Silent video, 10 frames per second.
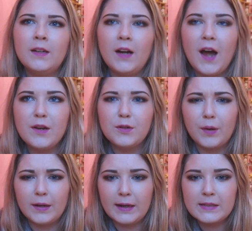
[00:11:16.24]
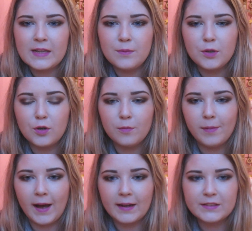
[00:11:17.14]
I don't know, I guess I would go
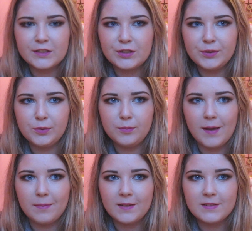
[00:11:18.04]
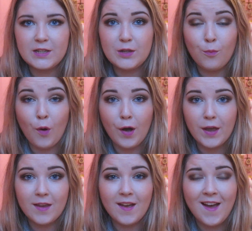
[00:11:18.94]
back to maybe
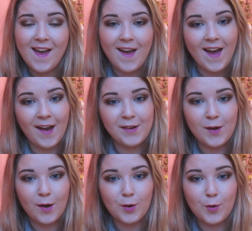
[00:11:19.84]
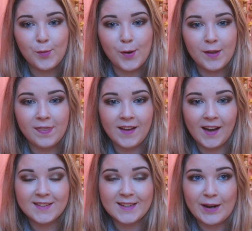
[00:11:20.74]
TY and not go on
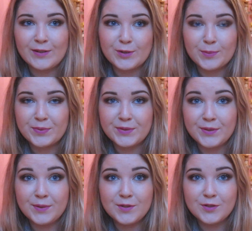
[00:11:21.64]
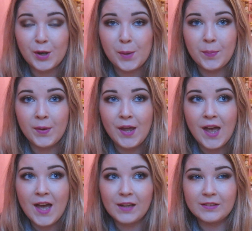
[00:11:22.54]
that outdoor pursuits trip,
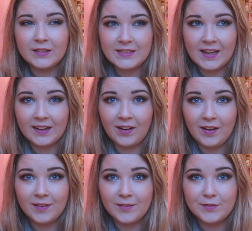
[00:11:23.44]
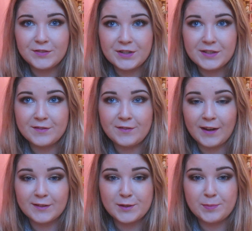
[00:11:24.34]
because that kind of just
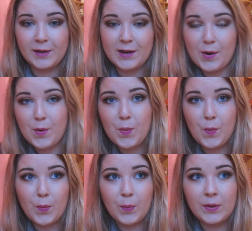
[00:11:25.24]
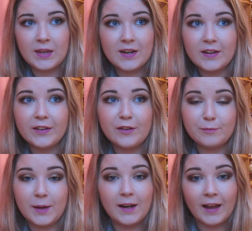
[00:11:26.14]
fecked up like a whole year of
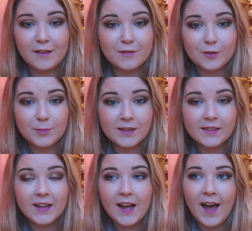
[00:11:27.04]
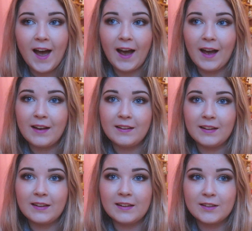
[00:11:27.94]
my life for me, and
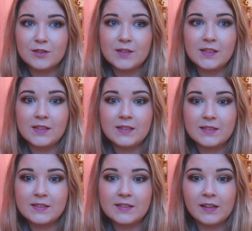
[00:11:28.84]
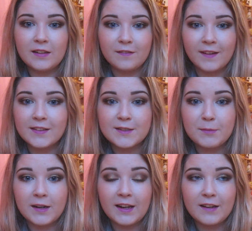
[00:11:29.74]
like literally is still affecting
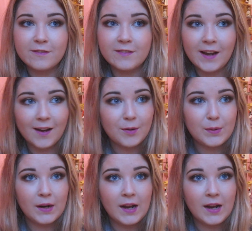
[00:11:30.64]
my life now.